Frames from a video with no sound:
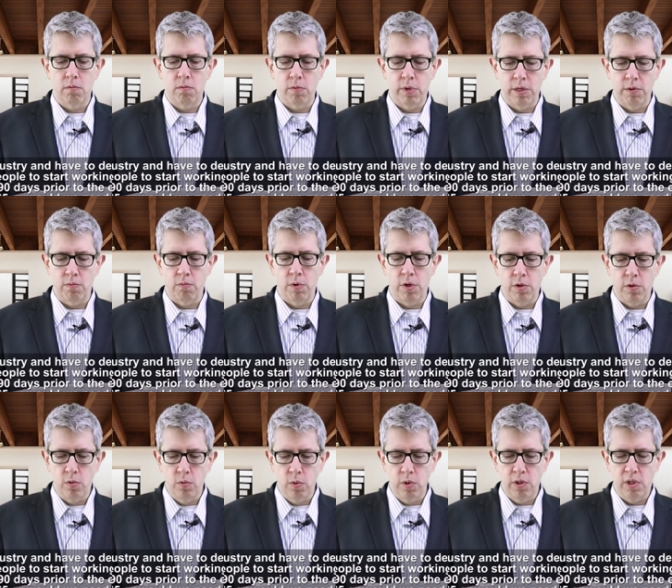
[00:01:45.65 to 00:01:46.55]
with
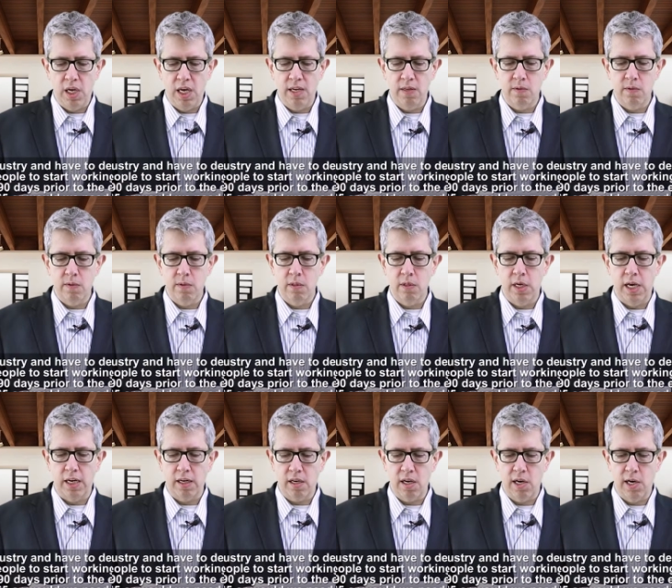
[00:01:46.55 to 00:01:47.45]
renewal dates
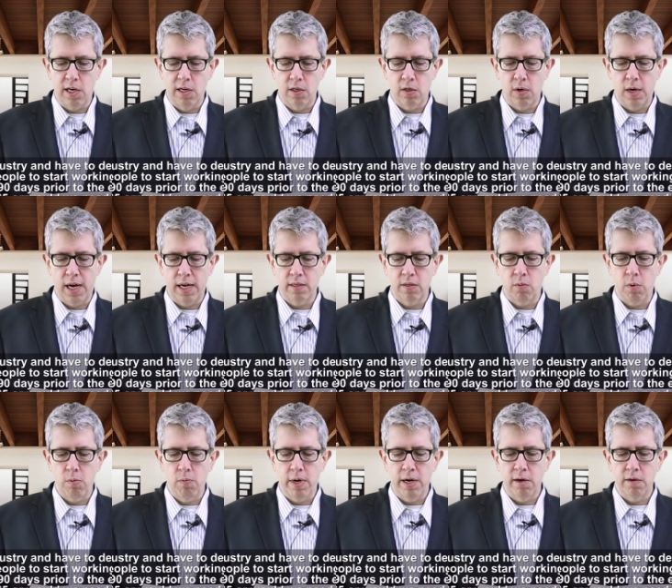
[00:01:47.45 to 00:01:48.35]
and contracts, and
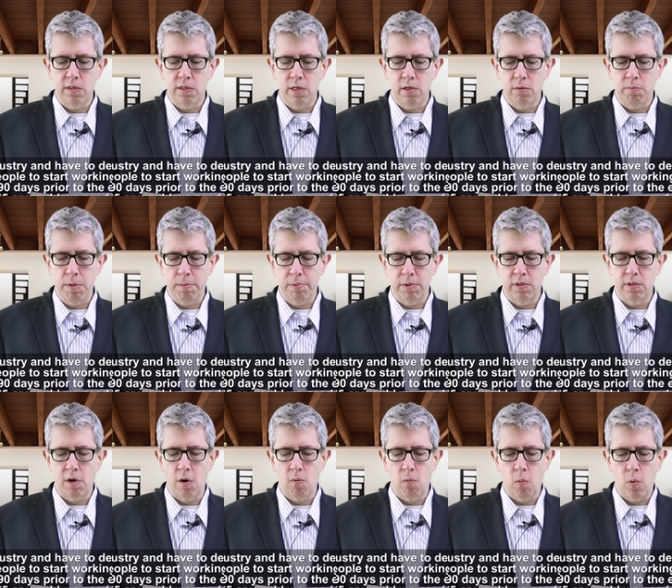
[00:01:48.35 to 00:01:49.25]
we want our salespeople to
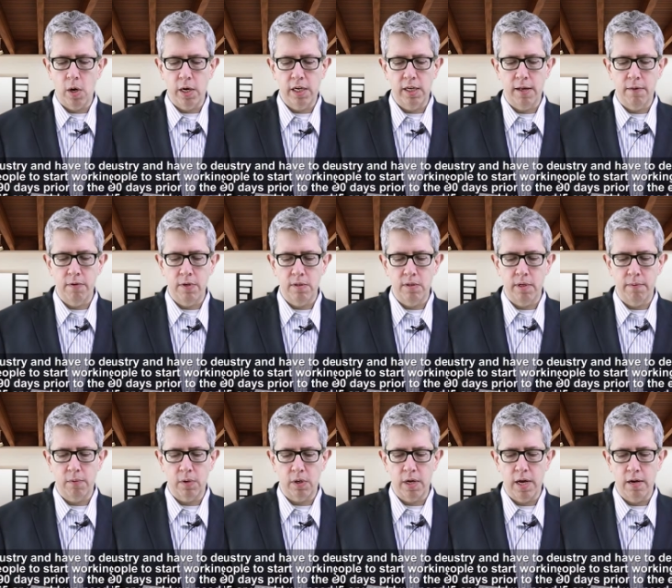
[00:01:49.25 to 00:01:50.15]
start working on these
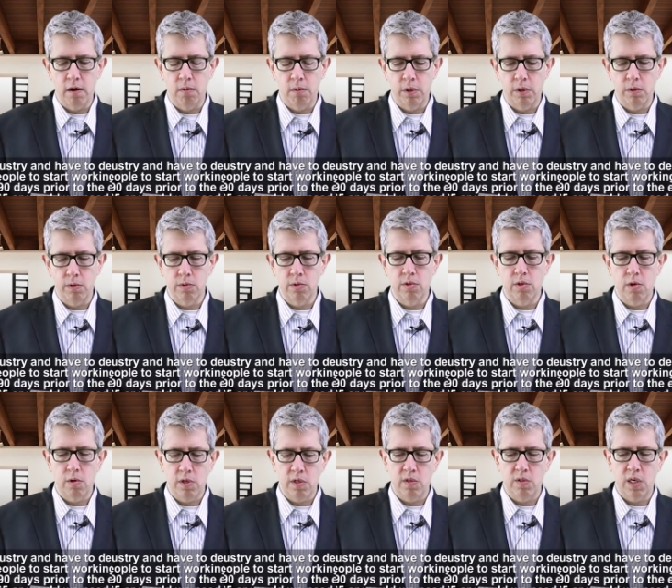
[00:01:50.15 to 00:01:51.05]
different kind of renewals
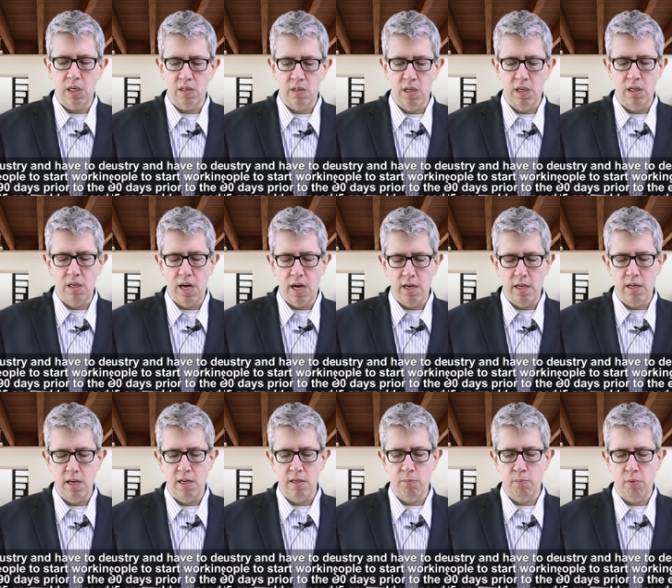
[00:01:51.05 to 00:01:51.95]
30, 60, and 90
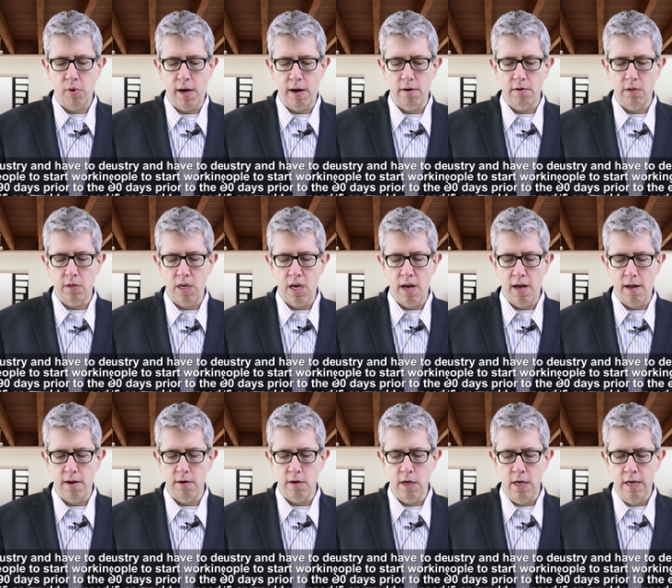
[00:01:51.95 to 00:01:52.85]
days prior to the end.